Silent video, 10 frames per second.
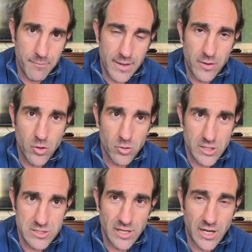in the
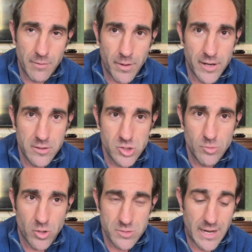Quarto Star behind the
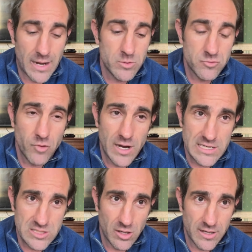Jukebox Man was really
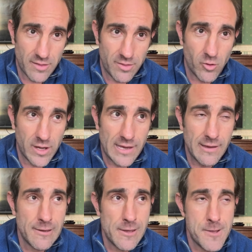solid. I thought
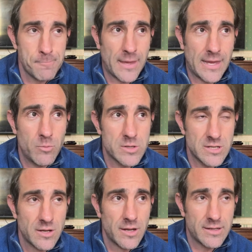he
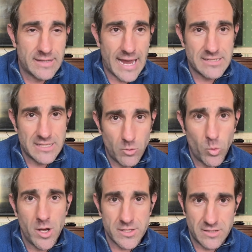was getting the
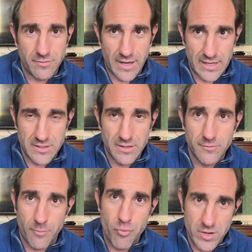worst of it
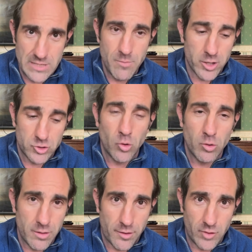for pretty much all
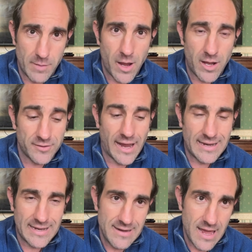of the 3 miles, and
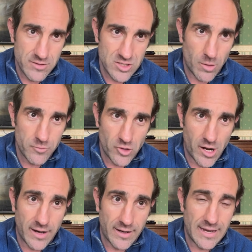he never stopped
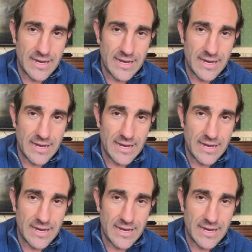trying.